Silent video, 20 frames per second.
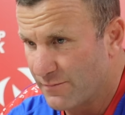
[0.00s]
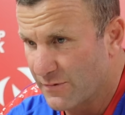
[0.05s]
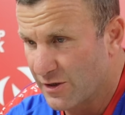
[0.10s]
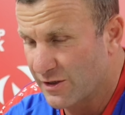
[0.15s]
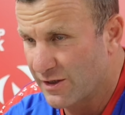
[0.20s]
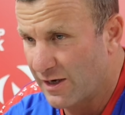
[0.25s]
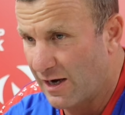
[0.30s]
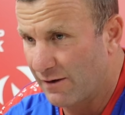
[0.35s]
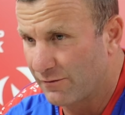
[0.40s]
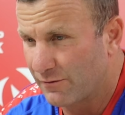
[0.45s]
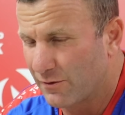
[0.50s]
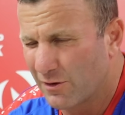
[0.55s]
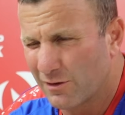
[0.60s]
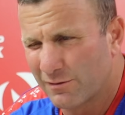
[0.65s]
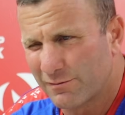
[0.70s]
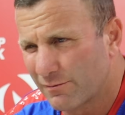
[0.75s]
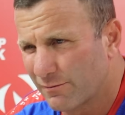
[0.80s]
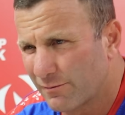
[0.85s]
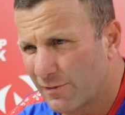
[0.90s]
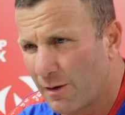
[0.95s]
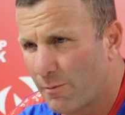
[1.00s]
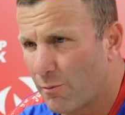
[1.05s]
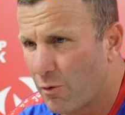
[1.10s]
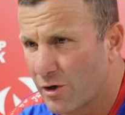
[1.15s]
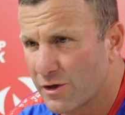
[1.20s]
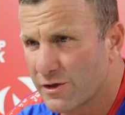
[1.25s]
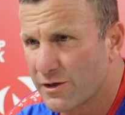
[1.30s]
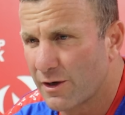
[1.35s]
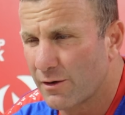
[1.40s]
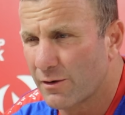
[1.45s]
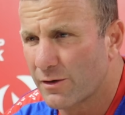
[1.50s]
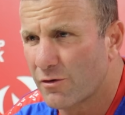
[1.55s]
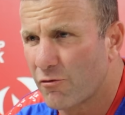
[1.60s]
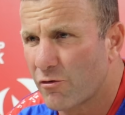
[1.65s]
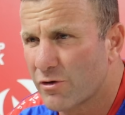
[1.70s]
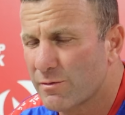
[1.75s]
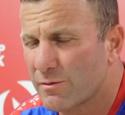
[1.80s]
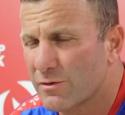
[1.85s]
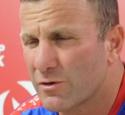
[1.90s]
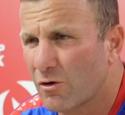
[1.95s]
just after
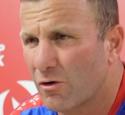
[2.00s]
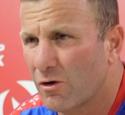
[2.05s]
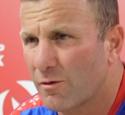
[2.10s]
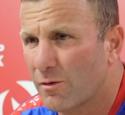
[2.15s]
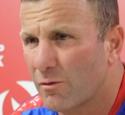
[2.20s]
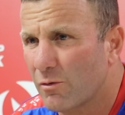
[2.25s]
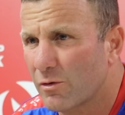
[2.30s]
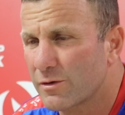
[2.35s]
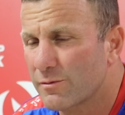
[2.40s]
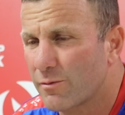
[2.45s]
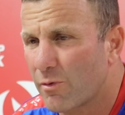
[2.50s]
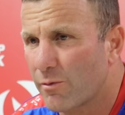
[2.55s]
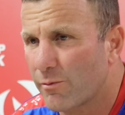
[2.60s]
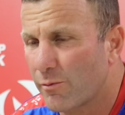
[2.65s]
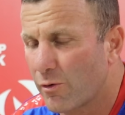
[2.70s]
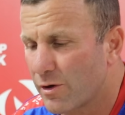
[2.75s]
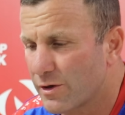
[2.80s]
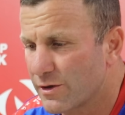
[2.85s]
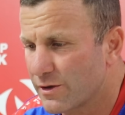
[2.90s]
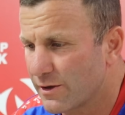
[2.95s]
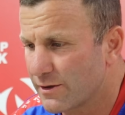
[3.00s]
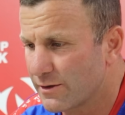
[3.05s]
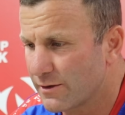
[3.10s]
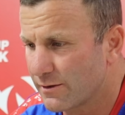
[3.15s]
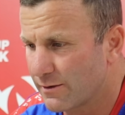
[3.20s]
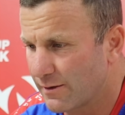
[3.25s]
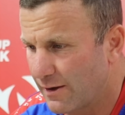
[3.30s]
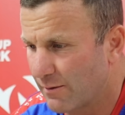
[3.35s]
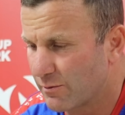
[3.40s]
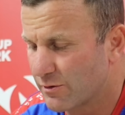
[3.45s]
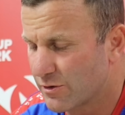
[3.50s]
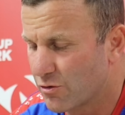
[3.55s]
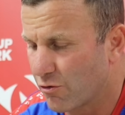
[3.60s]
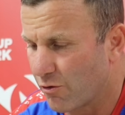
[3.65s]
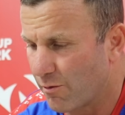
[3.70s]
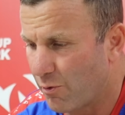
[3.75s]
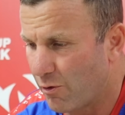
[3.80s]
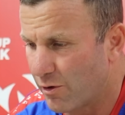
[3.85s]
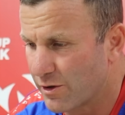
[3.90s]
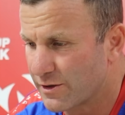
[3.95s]
Christmas time. It was pre-season. Yeah, it was
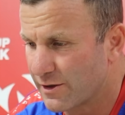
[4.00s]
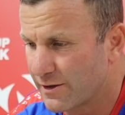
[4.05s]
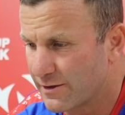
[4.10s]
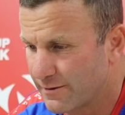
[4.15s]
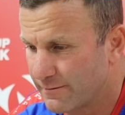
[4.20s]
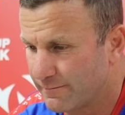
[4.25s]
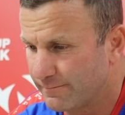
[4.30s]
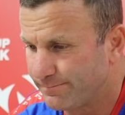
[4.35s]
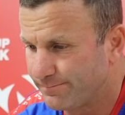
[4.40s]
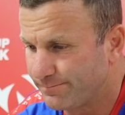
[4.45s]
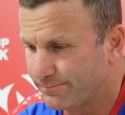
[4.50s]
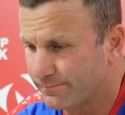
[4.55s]
during pre-season.